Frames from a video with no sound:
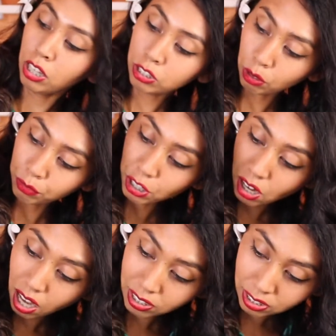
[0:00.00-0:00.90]
So if you're
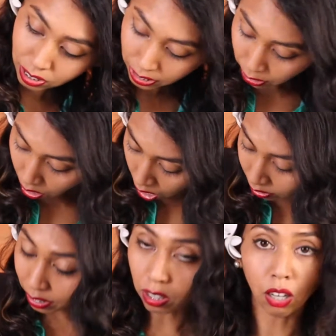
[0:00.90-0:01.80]
constantly on
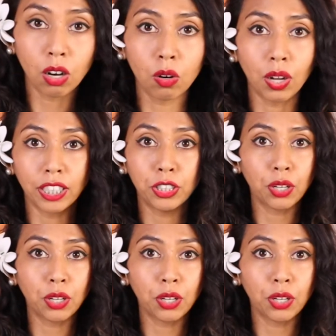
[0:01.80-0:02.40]
the go and